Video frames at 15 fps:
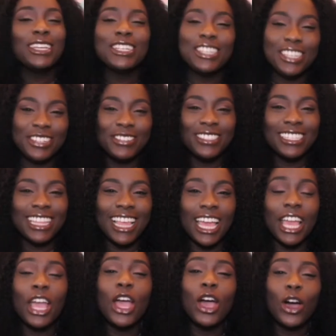She was
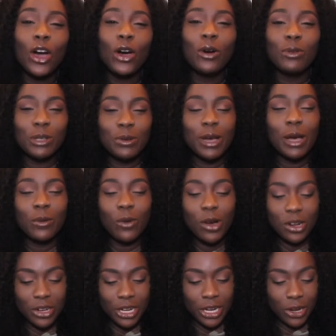like, oh, when you add
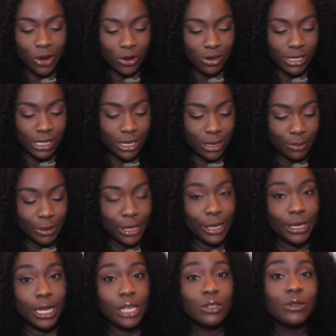water it curls up,
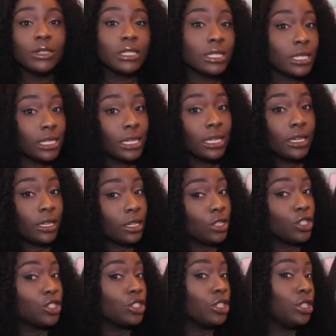and as you can see,
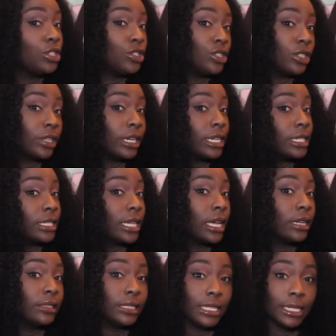she sure as
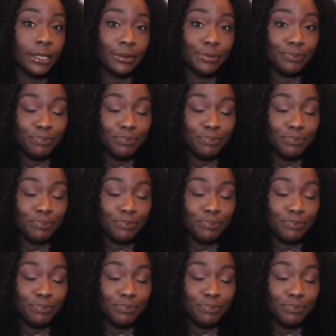hell did.